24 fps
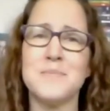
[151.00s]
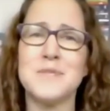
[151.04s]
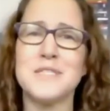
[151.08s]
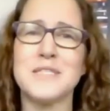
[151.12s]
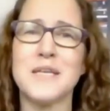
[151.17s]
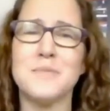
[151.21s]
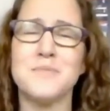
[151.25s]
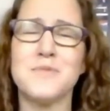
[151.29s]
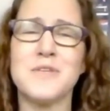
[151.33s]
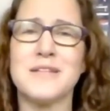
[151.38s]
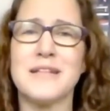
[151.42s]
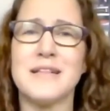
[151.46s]

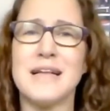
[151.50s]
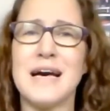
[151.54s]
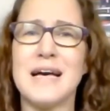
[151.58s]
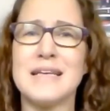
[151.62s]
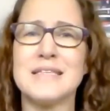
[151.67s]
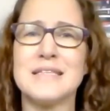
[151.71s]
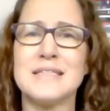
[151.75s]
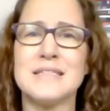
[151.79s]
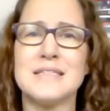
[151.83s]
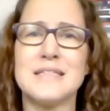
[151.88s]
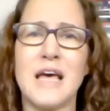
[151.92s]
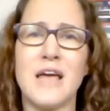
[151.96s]
skipped
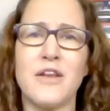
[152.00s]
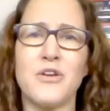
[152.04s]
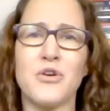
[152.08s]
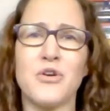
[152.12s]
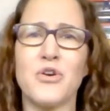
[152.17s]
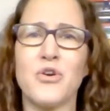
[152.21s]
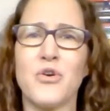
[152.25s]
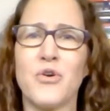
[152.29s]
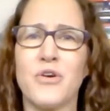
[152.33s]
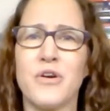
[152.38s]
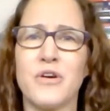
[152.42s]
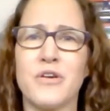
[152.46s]
class and sat in her
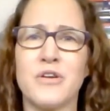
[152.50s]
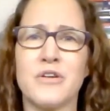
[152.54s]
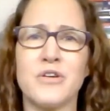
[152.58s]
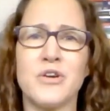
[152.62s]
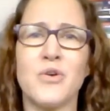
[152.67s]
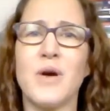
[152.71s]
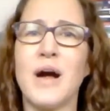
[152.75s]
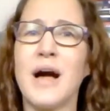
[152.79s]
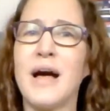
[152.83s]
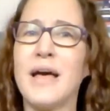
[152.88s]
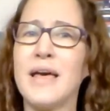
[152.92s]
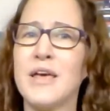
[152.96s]
car
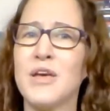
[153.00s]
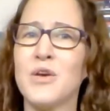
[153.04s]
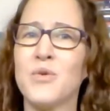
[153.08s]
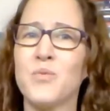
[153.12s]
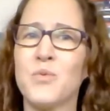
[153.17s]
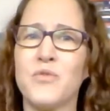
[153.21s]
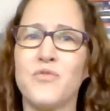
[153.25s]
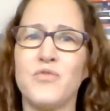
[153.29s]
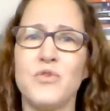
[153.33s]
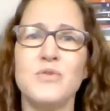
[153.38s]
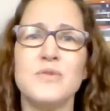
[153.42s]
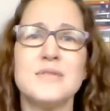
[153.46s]
crying,
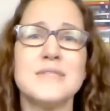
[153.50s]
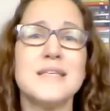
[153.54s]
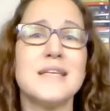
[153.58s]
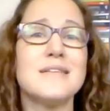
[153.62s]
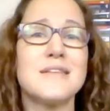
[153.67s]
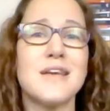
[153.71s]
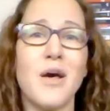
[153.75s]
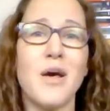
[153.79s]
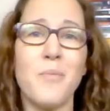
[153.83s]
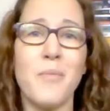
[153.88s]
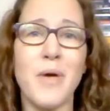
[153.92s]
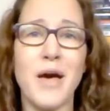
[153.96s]
refusing
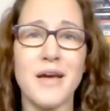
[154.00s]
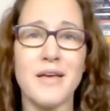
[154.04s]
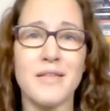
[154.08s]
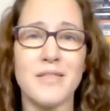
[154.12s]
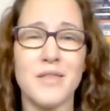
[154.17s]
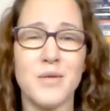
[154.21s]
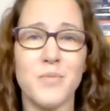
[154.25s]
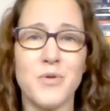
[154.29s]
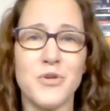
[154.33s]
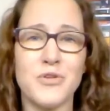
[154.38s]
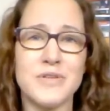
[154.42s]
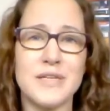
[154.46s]
to come back in
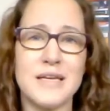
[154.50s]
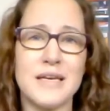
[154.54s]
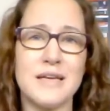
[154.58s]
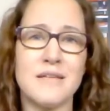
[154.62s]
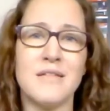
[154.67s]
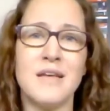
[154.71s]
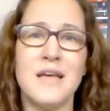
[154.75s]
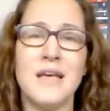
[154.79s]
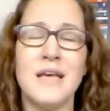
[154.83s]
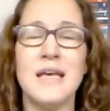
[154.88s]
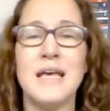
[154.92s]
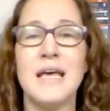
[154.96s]
the building.
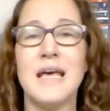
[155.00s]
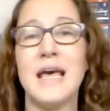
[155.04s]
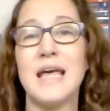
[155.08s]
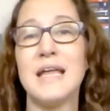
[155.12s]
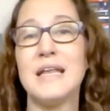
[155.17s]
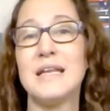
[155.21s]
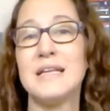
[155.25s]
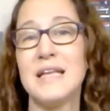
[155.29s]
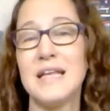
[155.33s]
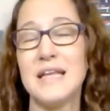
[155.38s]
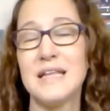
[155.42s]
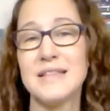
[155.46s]

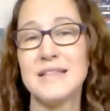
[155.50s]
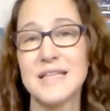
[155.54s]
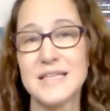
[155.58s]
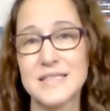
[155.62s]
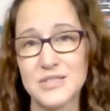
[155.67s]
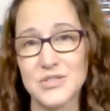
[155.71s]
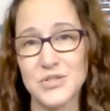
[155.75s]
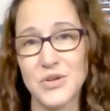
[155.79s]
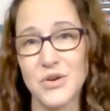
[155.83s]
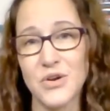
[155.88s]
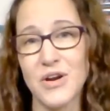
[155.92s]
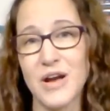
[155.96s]
And
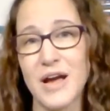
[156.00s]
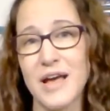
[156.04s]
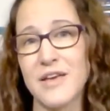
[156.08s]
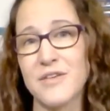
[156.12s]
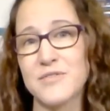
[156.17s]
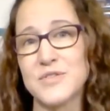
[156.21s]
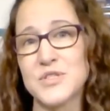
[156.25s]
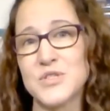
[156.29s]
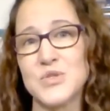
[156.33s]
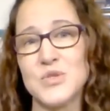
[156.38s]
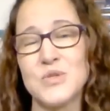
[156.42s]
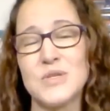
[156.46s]
this year, I
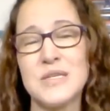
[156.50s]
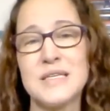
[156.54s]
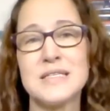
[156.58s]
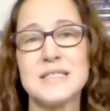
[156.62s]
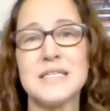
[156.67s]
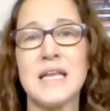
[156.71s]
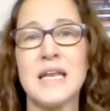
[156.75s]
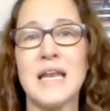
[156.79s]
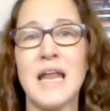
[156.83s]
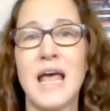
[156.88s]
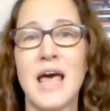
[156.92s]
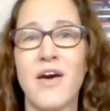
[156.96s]
have
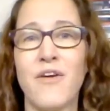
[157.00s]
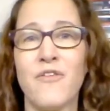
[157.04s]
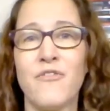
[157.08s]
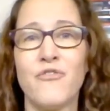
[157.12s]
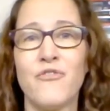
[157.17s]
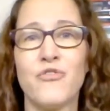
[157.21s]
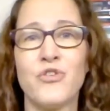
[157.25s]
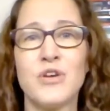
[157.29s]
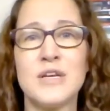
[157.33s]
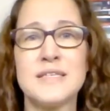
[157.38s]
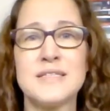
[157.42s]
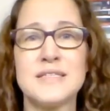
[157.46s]
students in
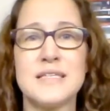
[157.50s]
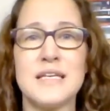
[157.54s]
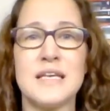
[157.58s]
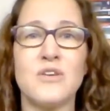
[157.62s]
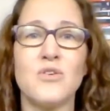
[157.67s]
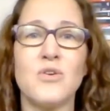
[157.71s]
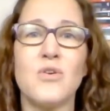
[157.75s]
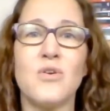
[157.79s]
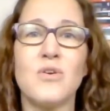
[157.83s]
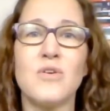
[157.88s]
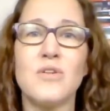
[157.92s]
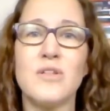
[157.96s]
every
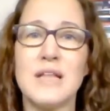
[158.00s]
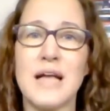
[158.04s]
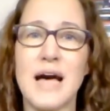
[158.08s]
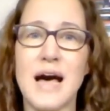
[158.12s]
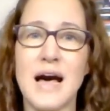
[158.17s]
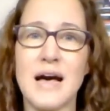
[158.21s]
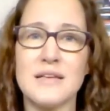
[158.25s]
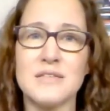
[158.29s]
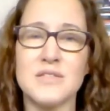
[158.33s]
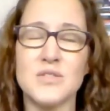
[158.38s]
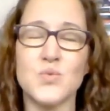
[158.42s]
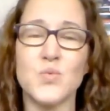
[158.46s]
single
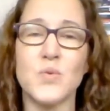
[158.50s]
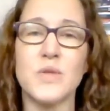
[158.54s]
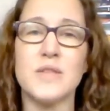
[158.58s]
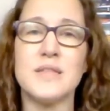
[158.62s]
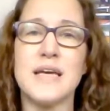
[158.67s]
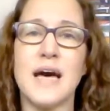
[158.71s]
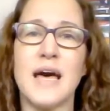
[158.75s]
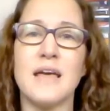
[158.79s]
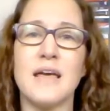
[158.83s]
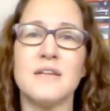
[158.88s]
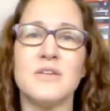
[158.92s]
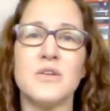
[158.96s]
class with
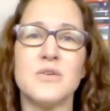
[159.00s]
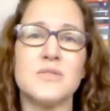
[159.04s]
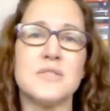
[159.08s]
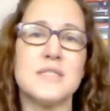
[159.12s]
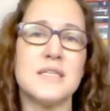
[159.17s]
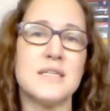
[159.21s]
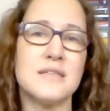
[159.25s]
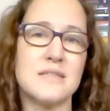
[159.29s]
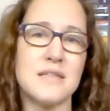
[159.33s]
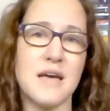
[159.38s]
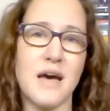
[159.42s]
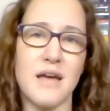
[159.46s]
diagnosed
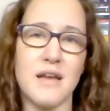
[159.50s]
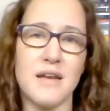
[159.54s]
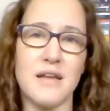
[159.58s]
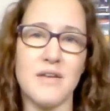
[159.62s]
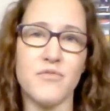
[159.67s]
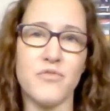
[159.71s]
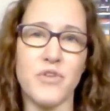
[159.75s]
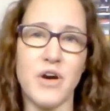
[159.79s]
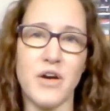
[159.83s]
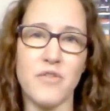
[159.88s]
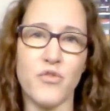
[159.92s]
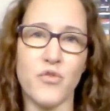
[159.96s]
anxiety
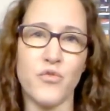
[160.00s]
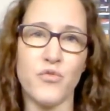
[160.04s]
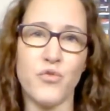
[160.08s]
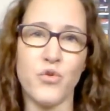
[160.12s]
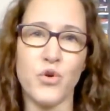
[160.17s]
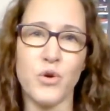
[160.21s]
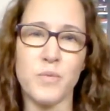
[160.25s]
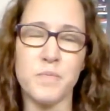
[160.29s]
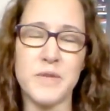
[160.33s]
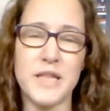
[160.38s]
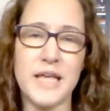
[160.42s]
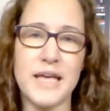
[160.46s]
and
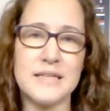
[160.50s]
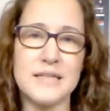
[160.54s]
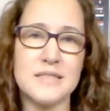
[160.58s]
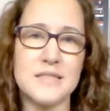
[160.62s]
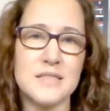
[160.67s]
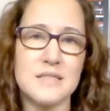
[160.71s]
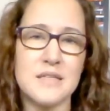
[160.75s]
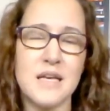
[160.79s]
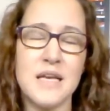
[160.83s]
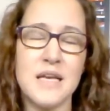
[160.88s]
504 plans.